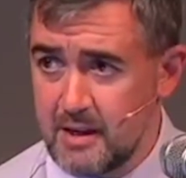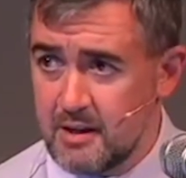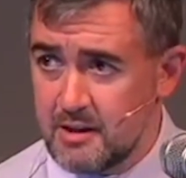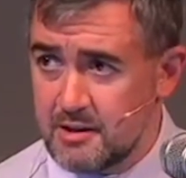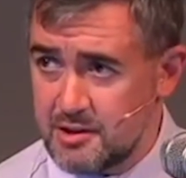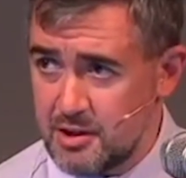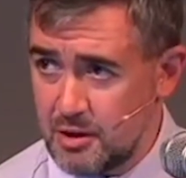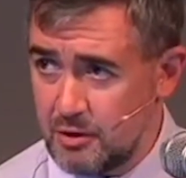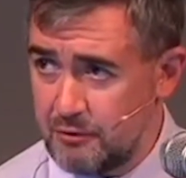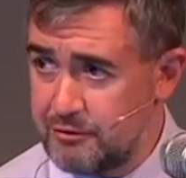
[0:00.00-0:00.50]

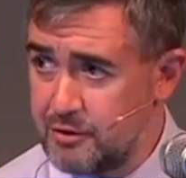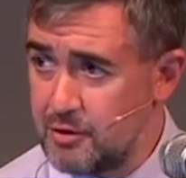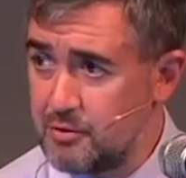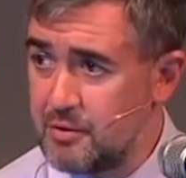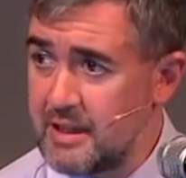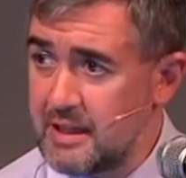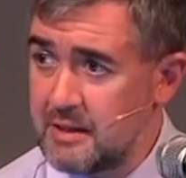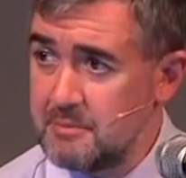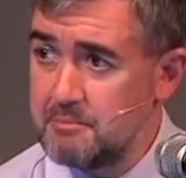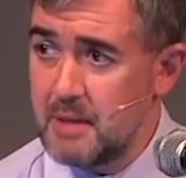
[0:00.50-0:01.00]
So if you
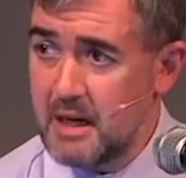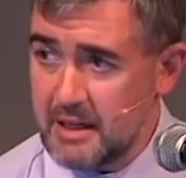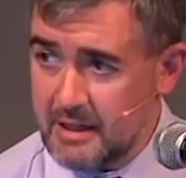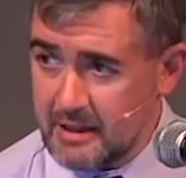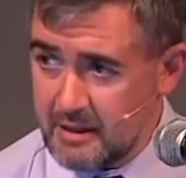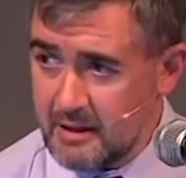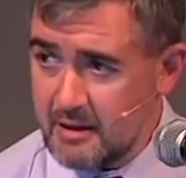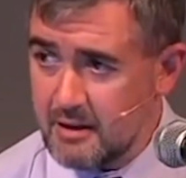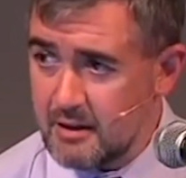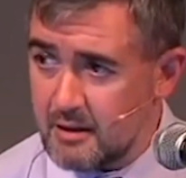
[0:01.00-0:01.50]
need
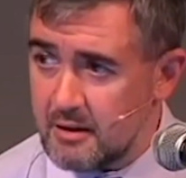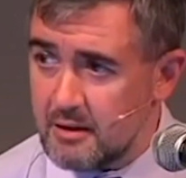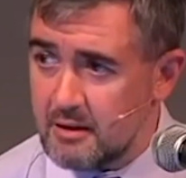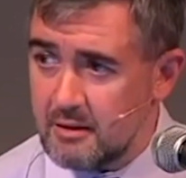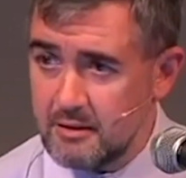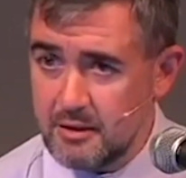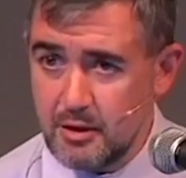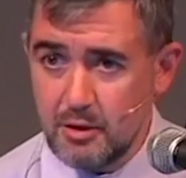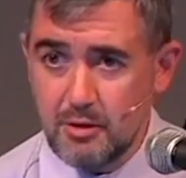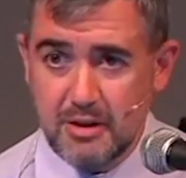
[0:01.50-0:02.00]
money,
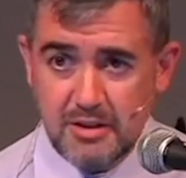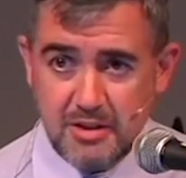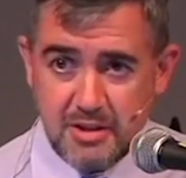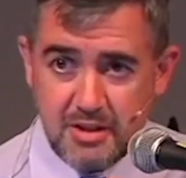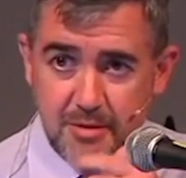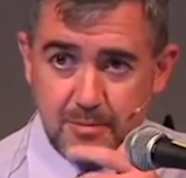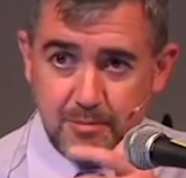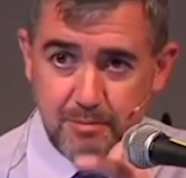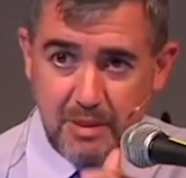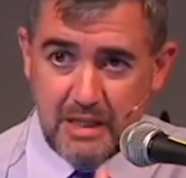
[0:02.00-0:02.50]
you can
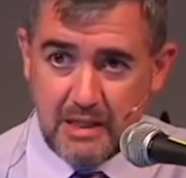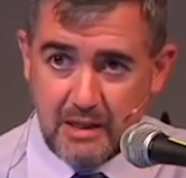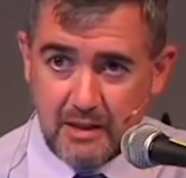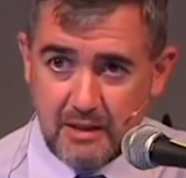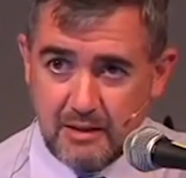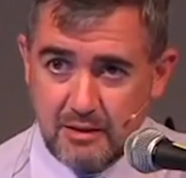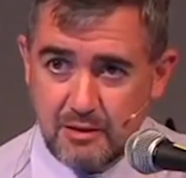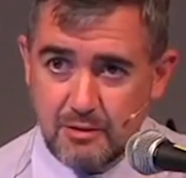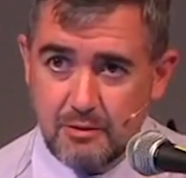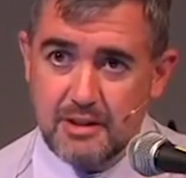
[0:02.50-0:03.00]
speak it
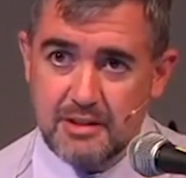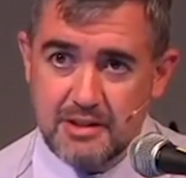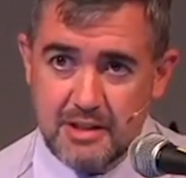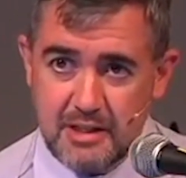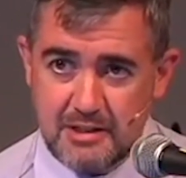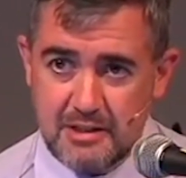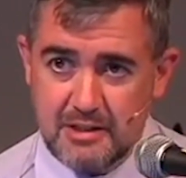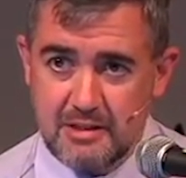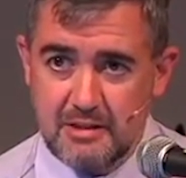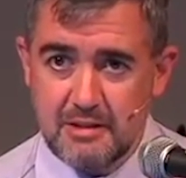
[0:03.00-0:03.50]
into
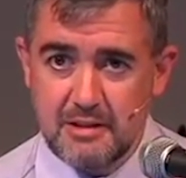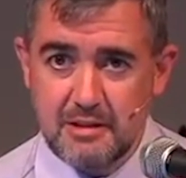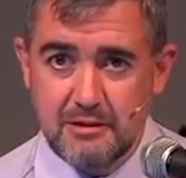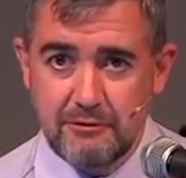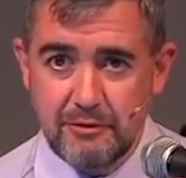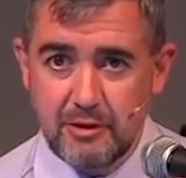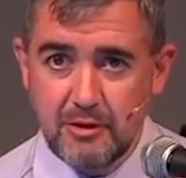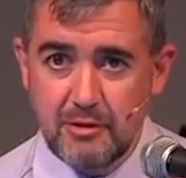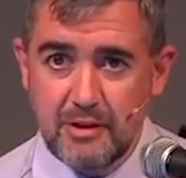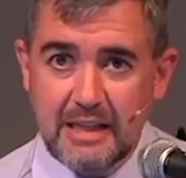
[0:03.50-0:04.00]
existence.
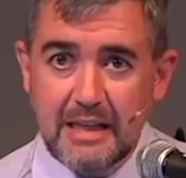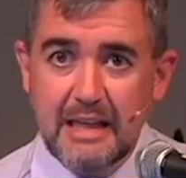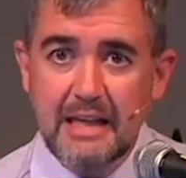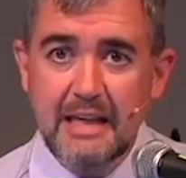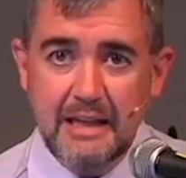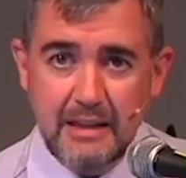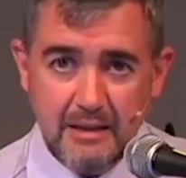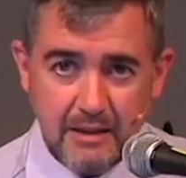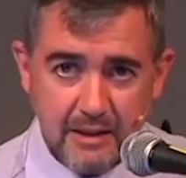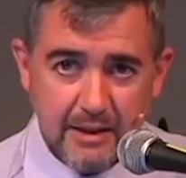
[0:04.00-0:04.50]
If you need
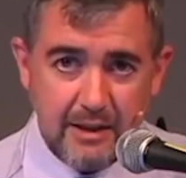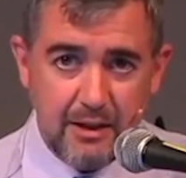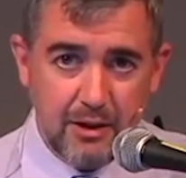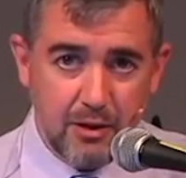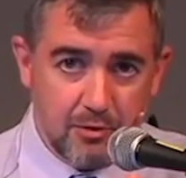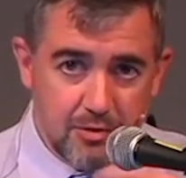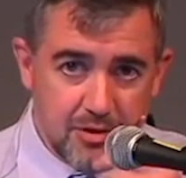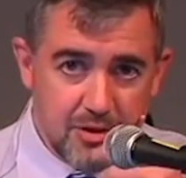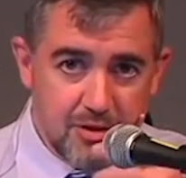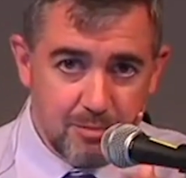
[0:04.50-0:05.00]
healing,
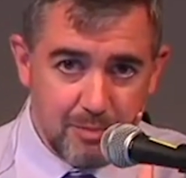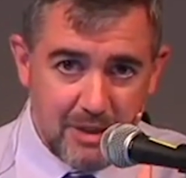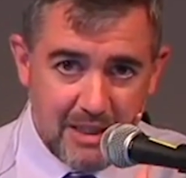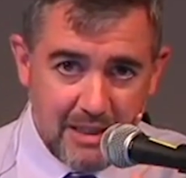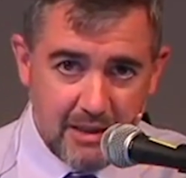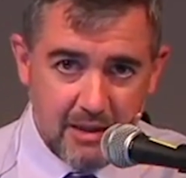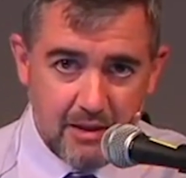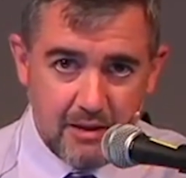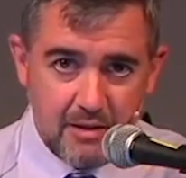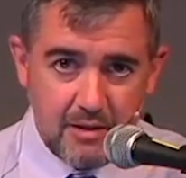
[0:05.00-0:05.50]
you
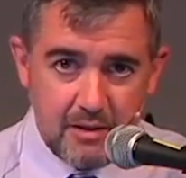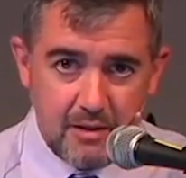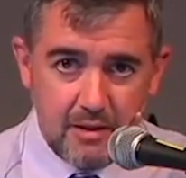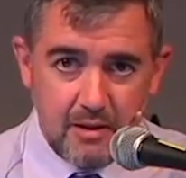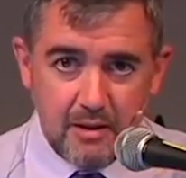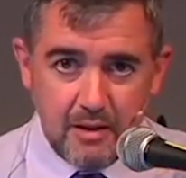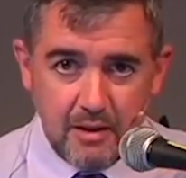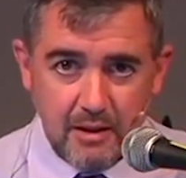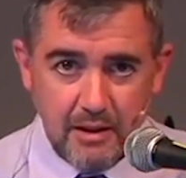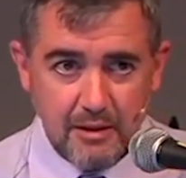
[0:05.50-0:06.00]
speak it
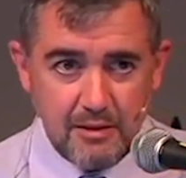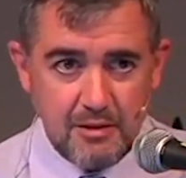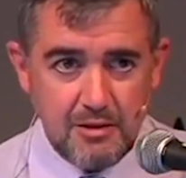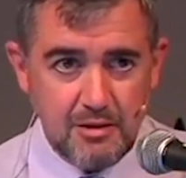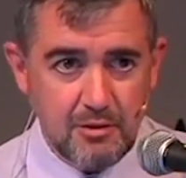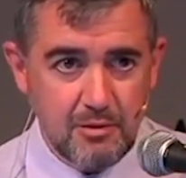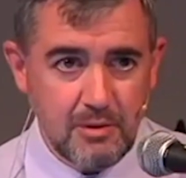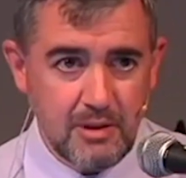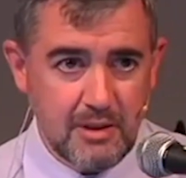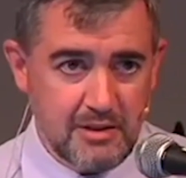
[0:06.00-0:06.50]

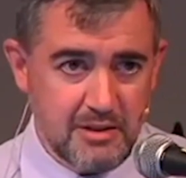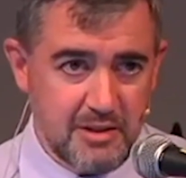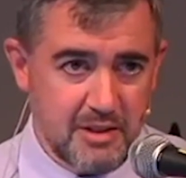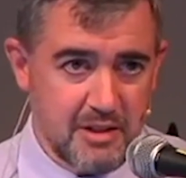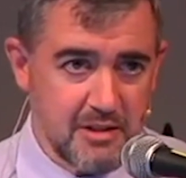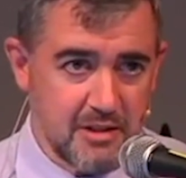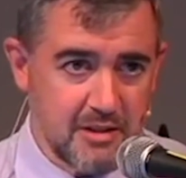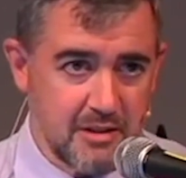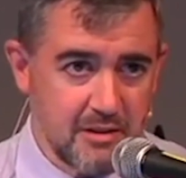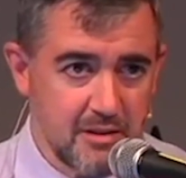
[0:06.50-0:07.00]
into
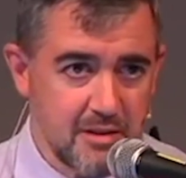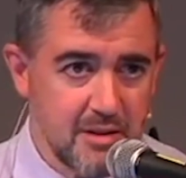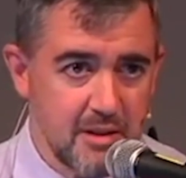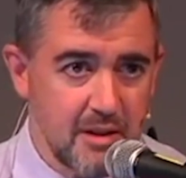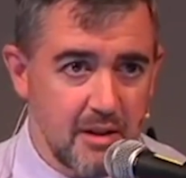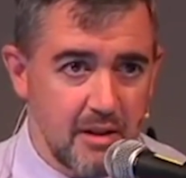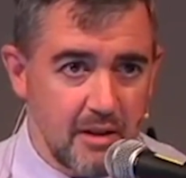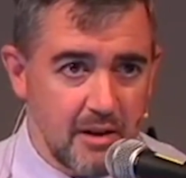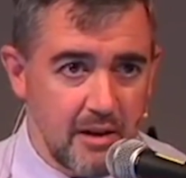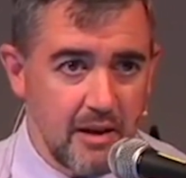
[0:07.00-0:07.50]
existence.
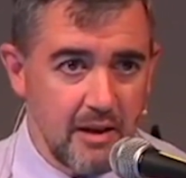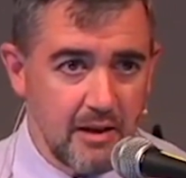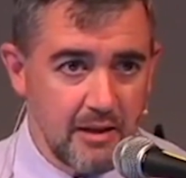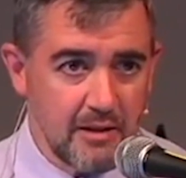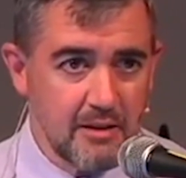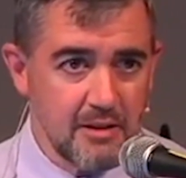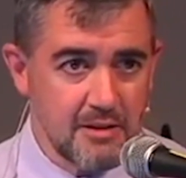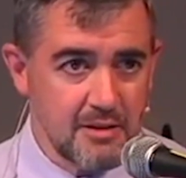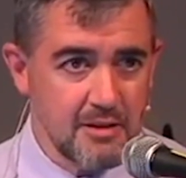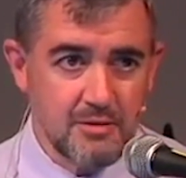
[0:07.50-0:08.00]
And
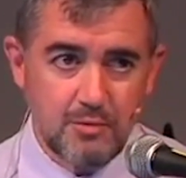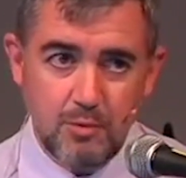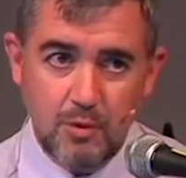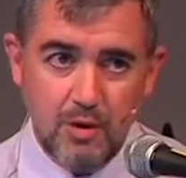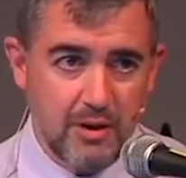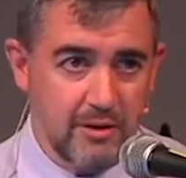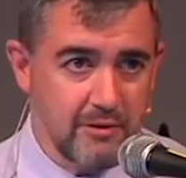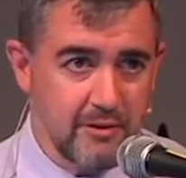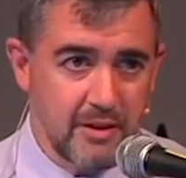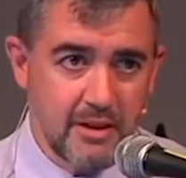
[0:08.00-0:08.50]
this is
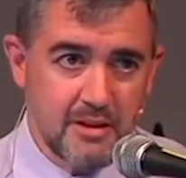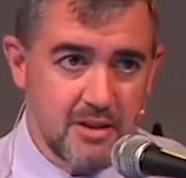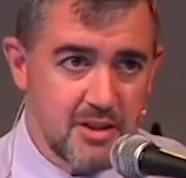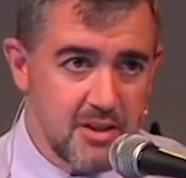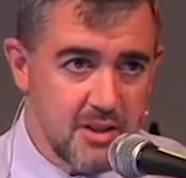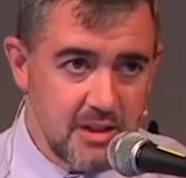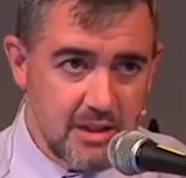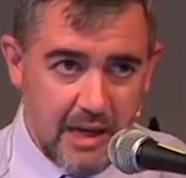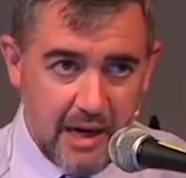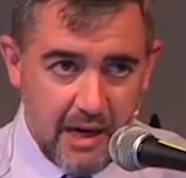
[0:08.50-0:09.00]
one of the
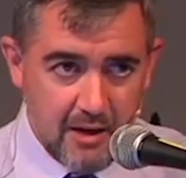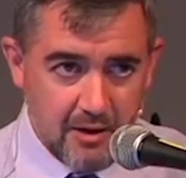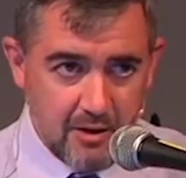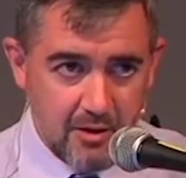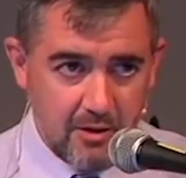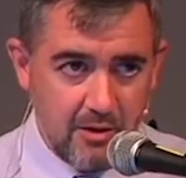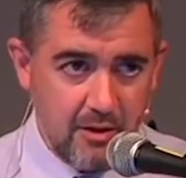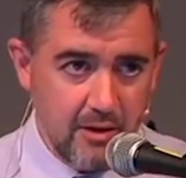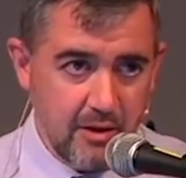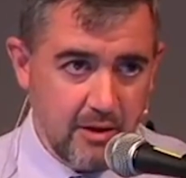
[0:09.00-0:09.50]

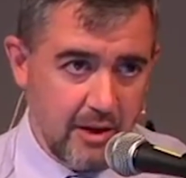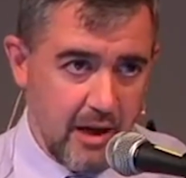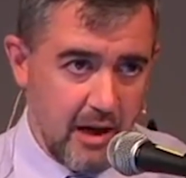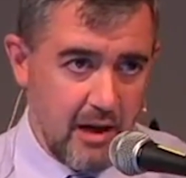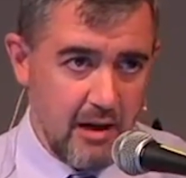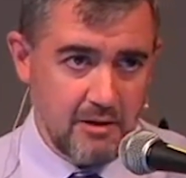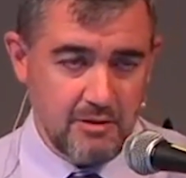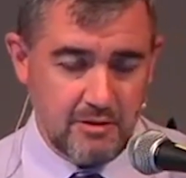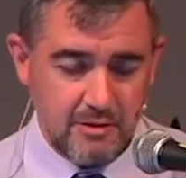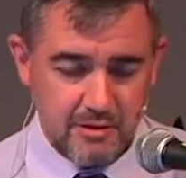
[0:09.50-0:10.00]
standard
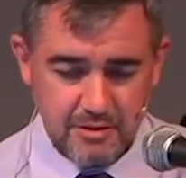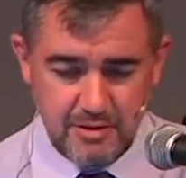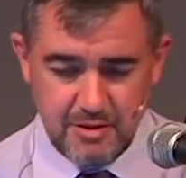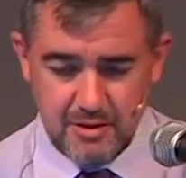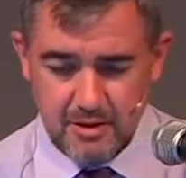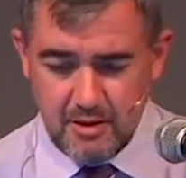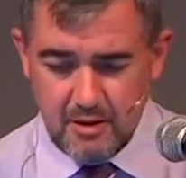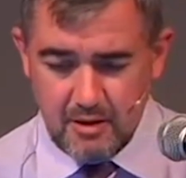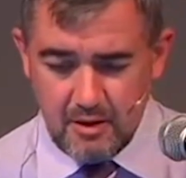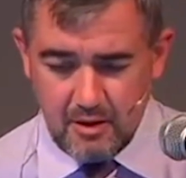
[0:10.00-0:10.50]
doctrines
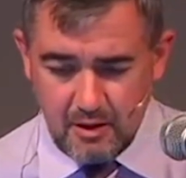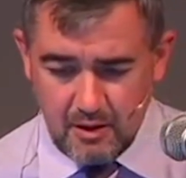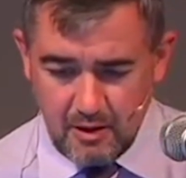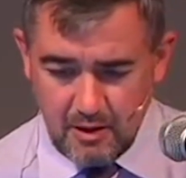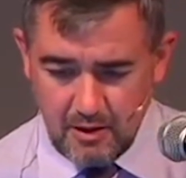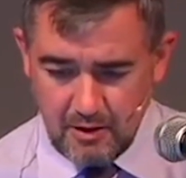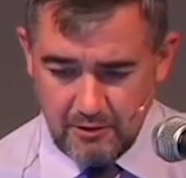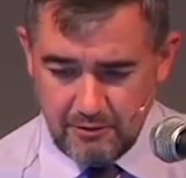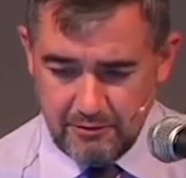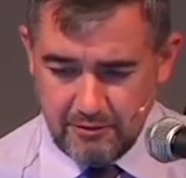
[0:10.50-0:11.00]

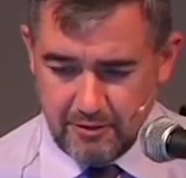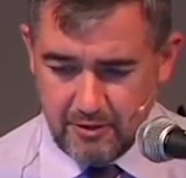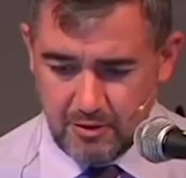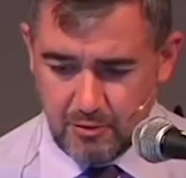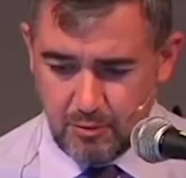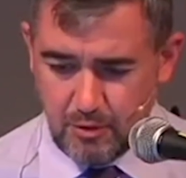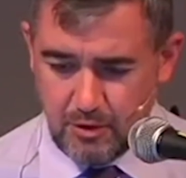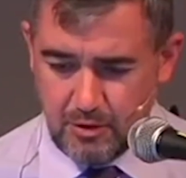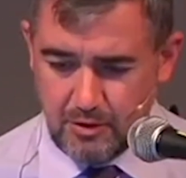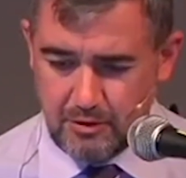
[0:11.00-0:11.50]
of the
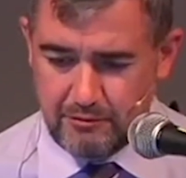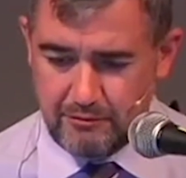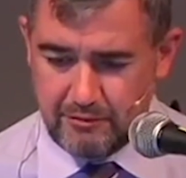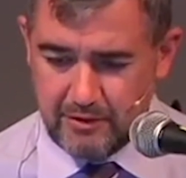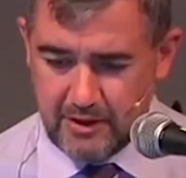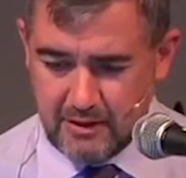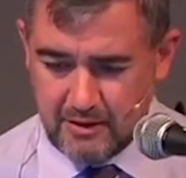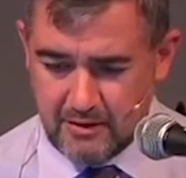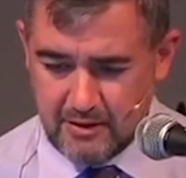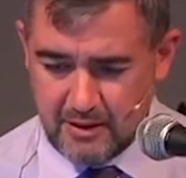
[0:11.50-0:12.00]
Word,
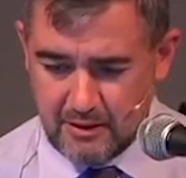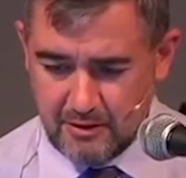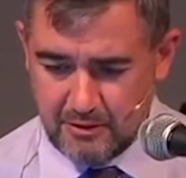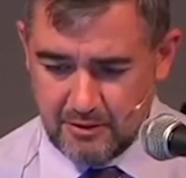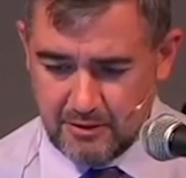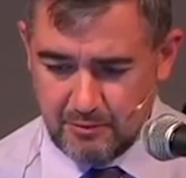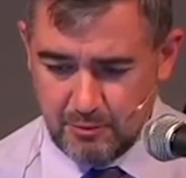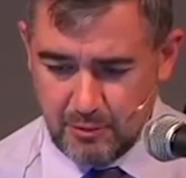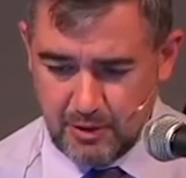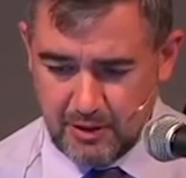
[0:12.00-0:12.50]
Faith,
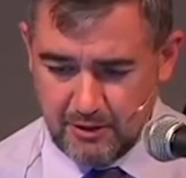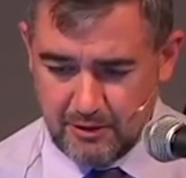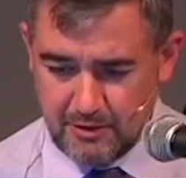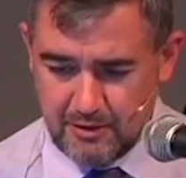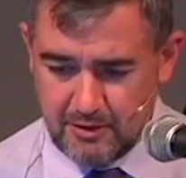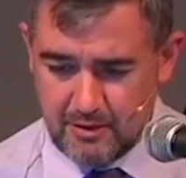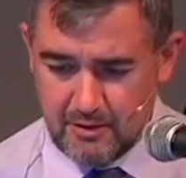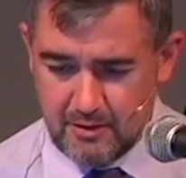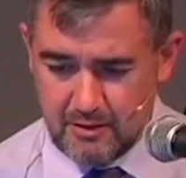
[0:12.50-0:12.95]
Health, and Wealth